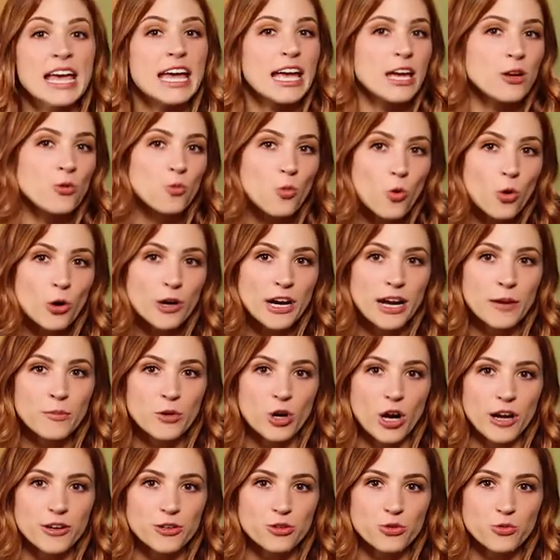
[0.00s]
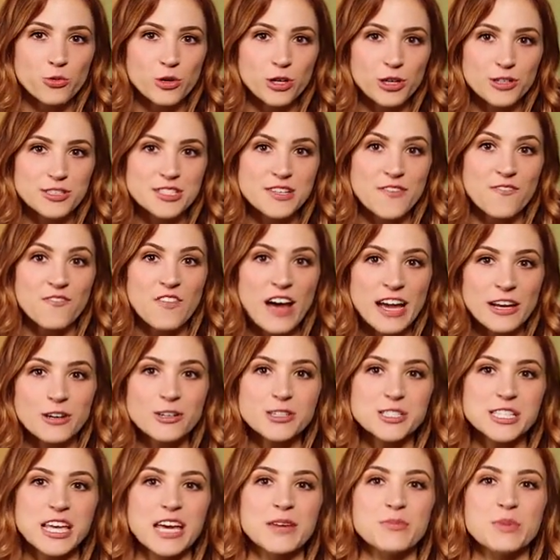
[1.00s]
In Warhammer Underworlds,
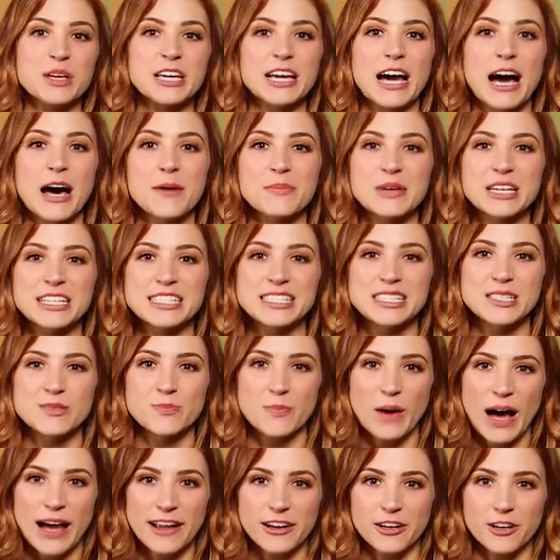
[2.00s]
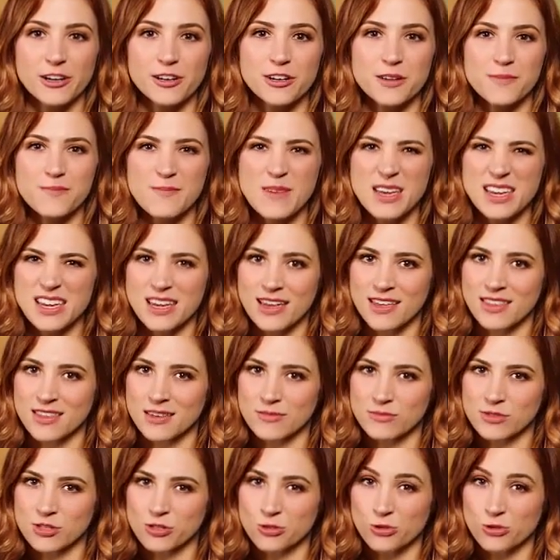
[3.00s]
fighters can become inspired, making them